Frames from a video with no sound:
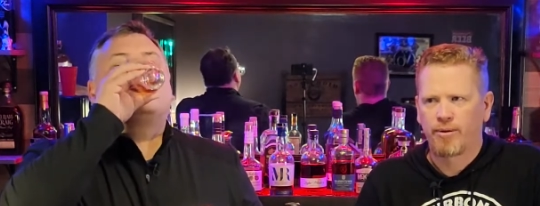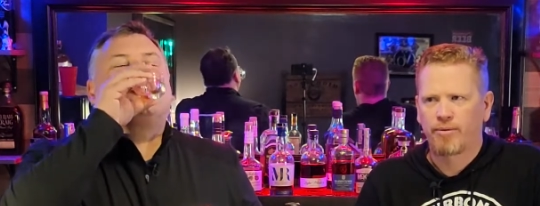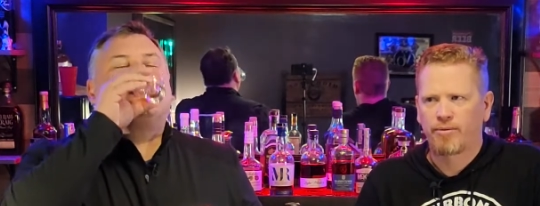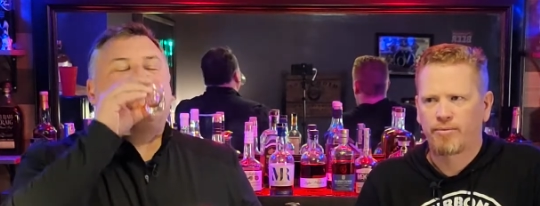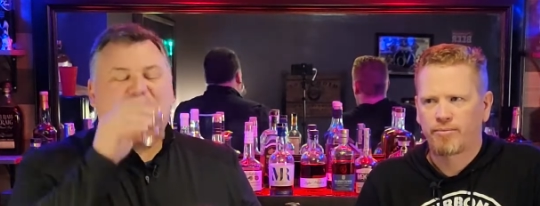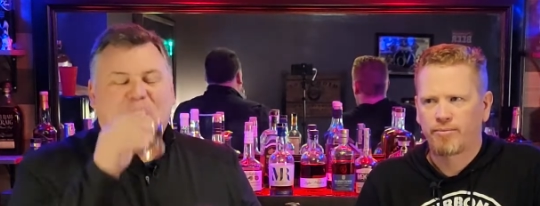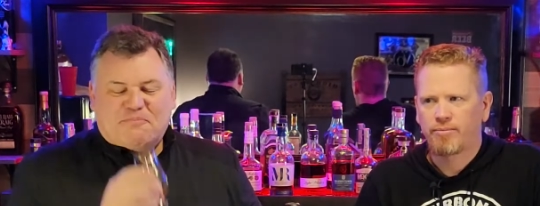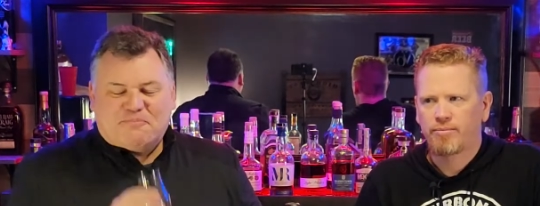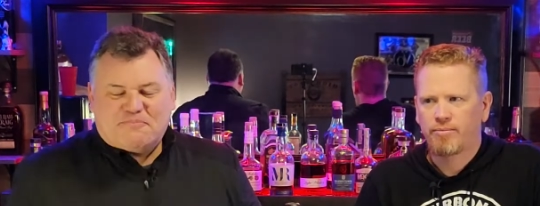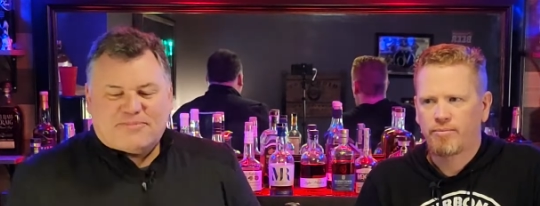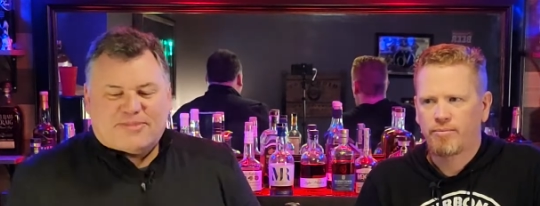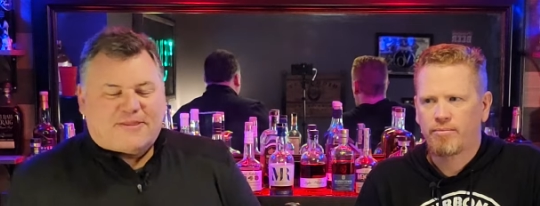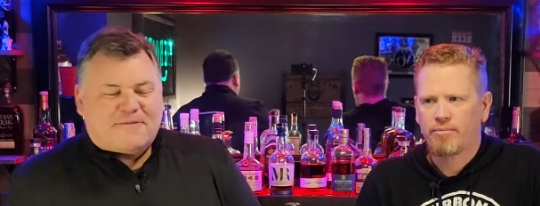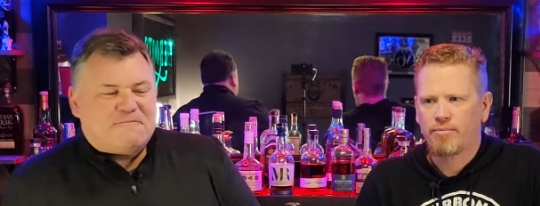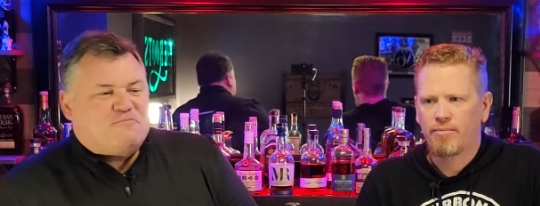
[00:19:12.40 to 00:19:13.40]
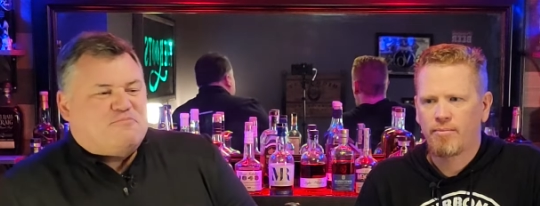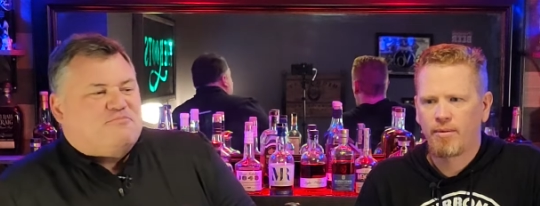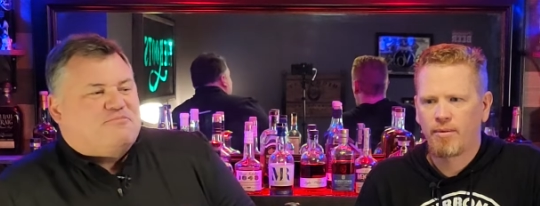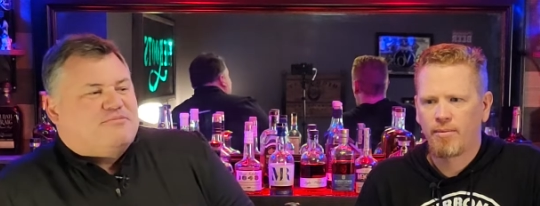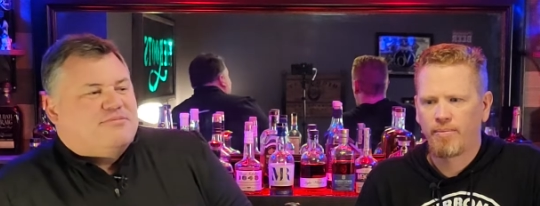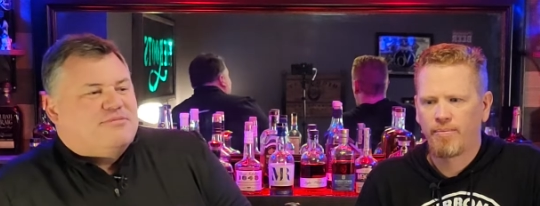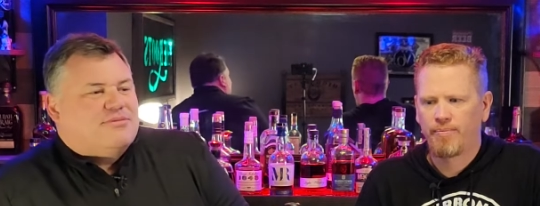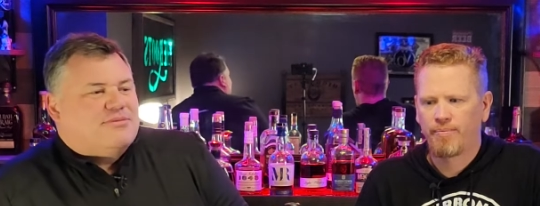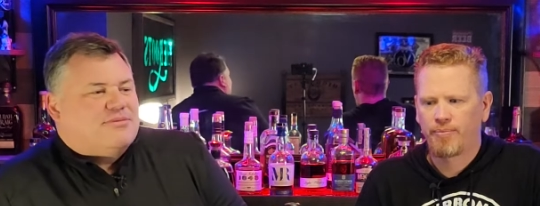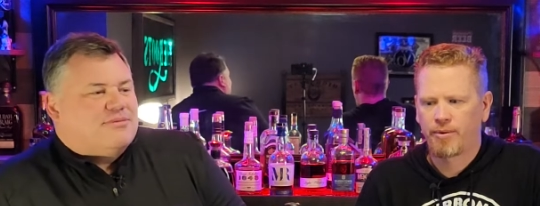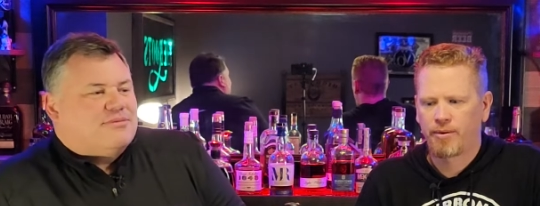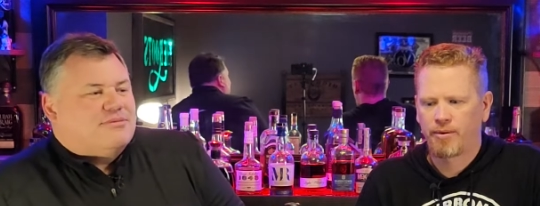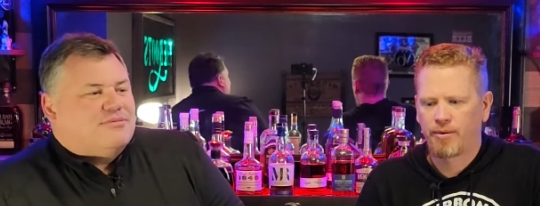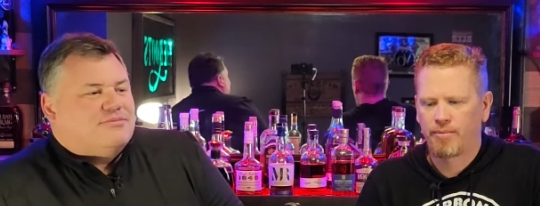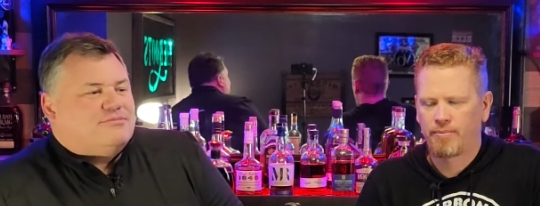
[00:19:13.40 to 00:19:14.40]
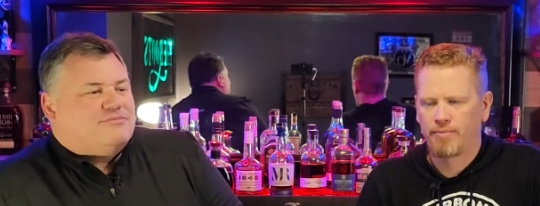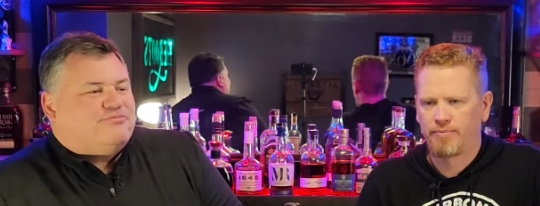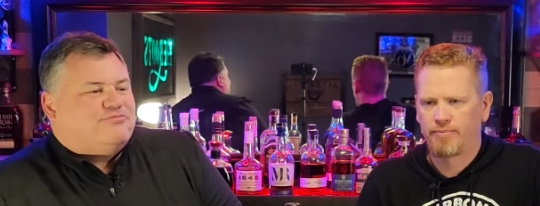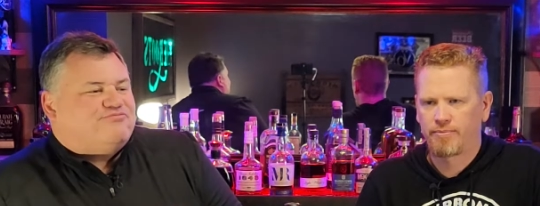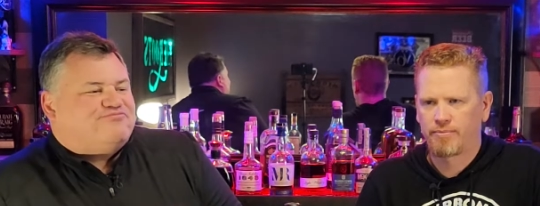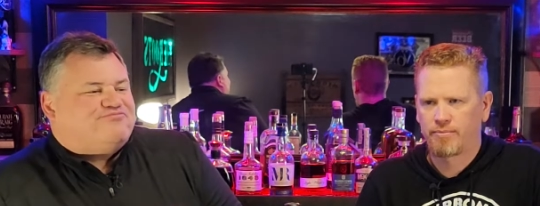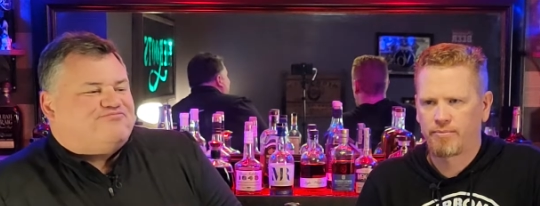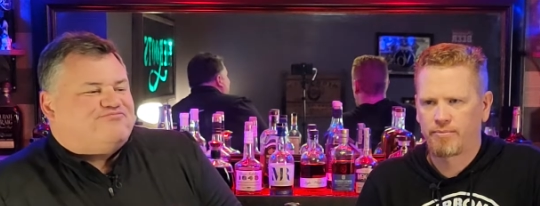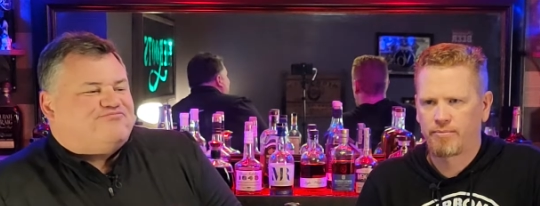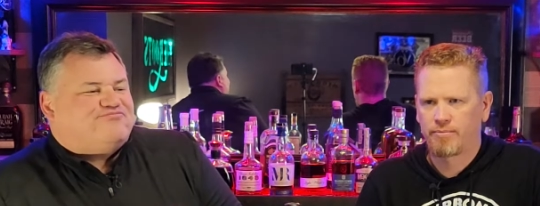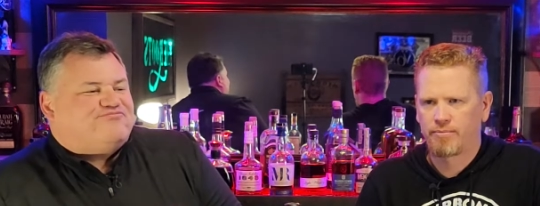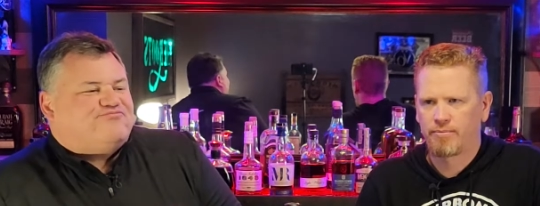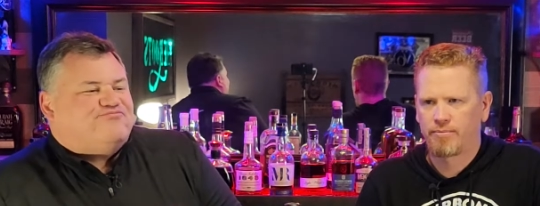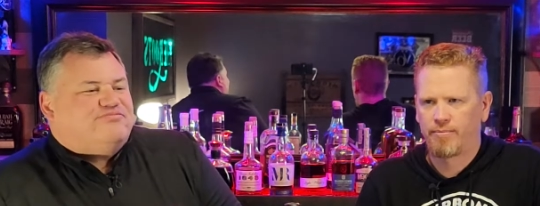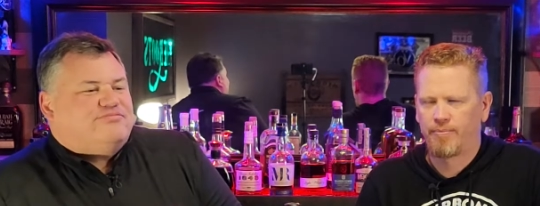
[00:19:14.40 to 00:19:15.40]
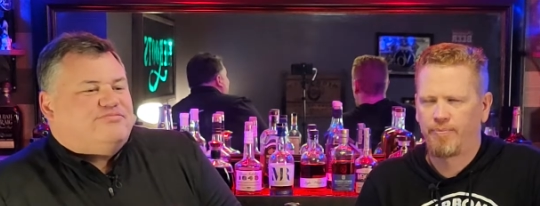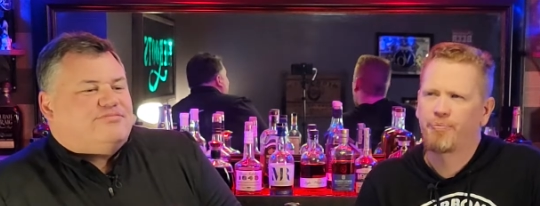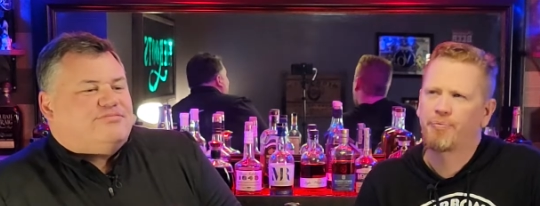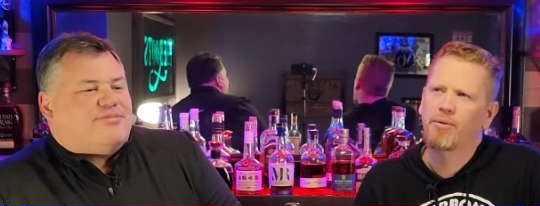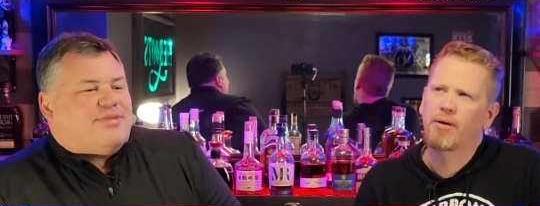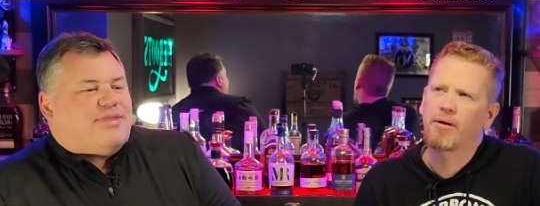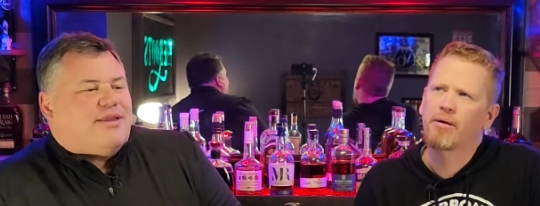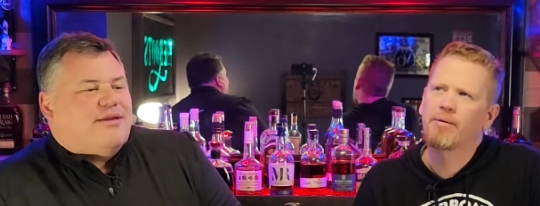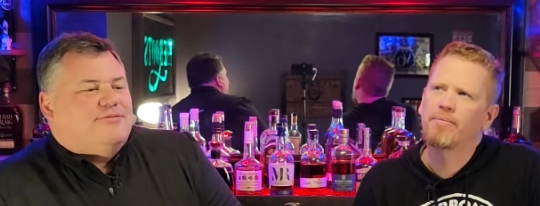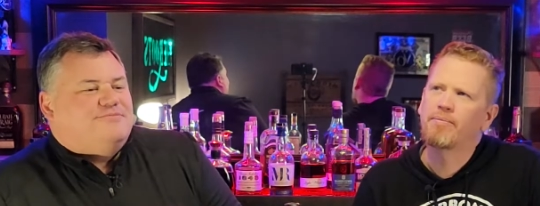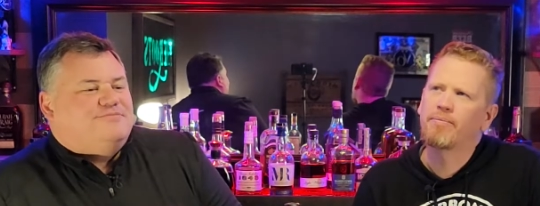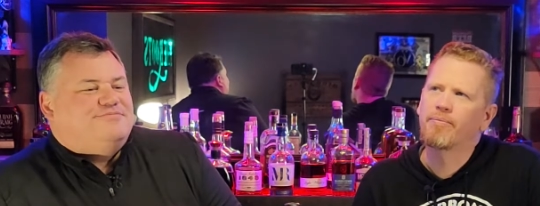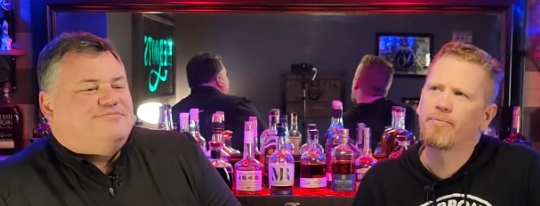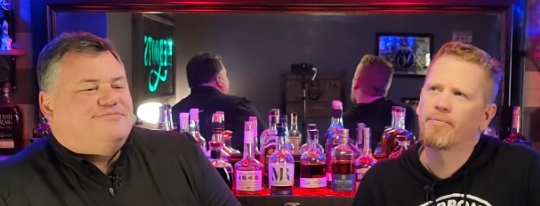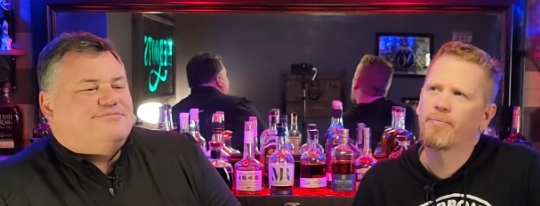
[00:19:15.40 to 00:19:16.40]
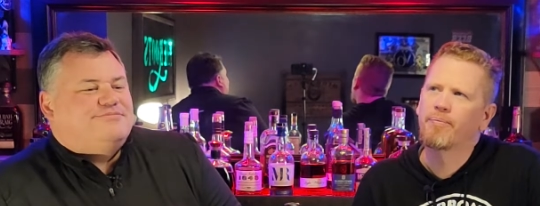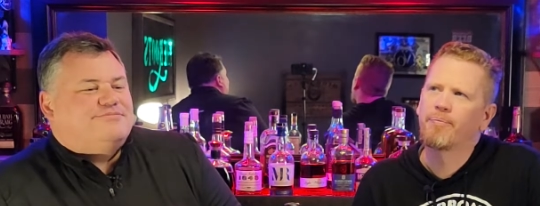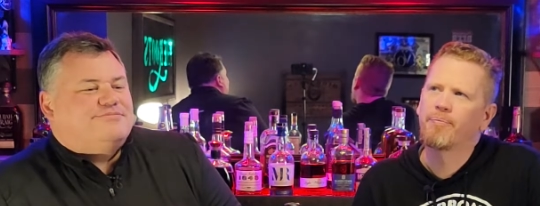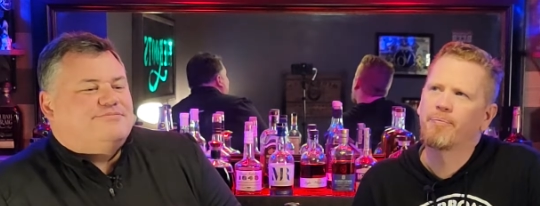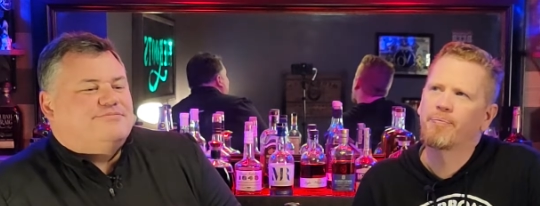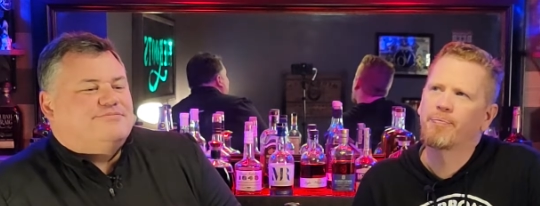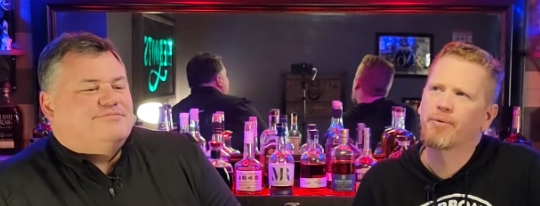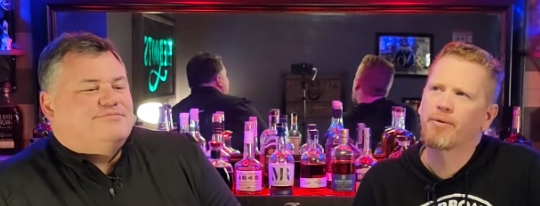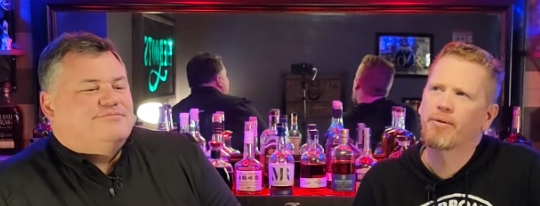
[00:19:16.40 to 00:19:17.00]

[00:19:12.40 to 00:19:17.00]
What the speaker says: (no one is talking)